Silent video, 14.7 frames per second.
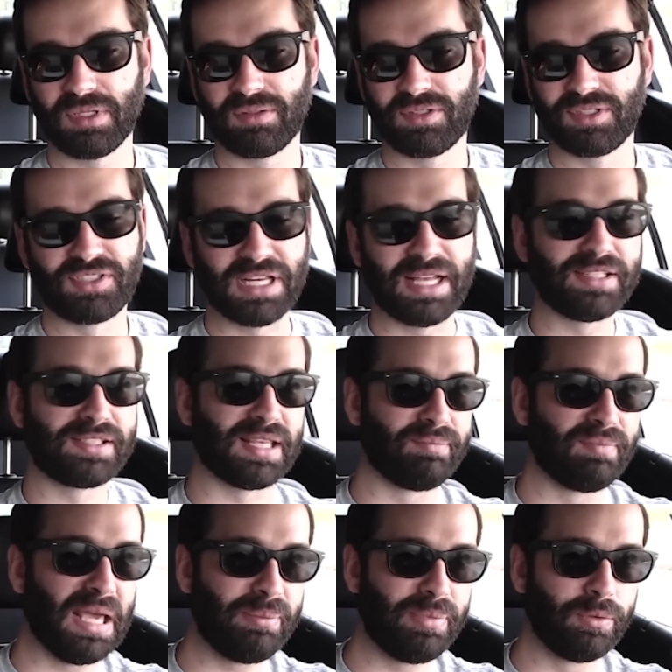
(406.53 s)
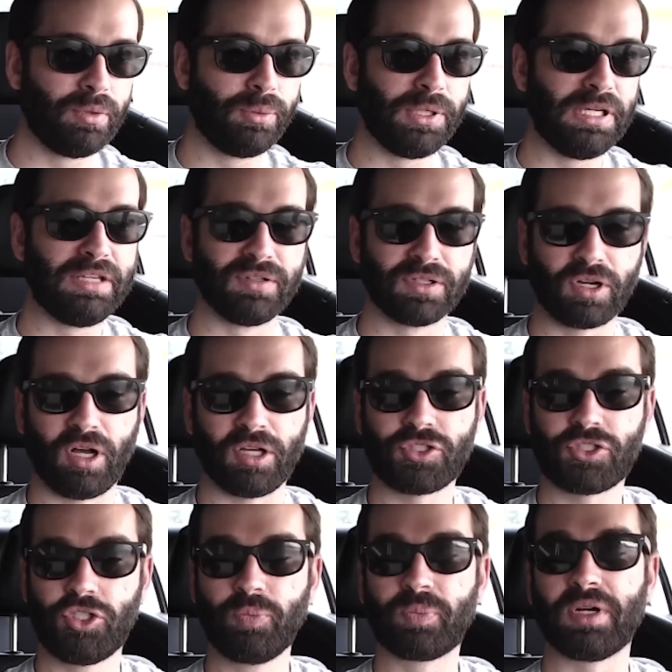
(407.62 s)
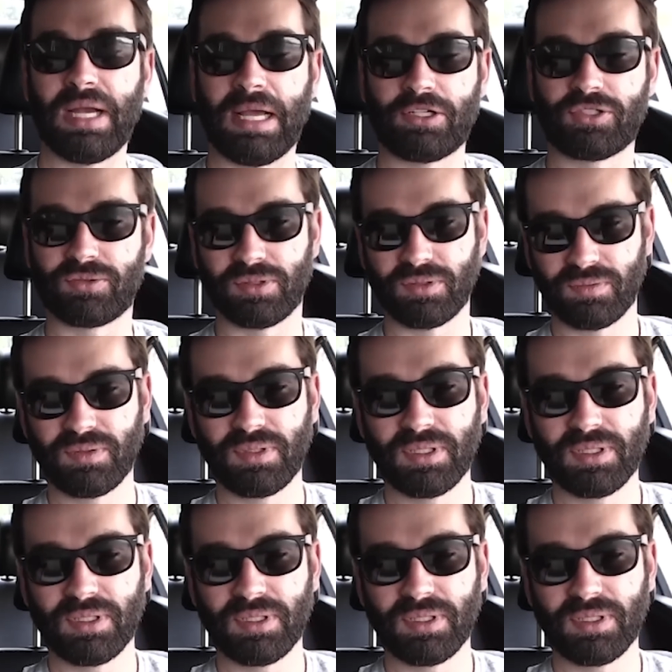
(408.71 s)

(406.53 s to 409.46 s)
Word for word: the sense that maybe we would even call supernatural.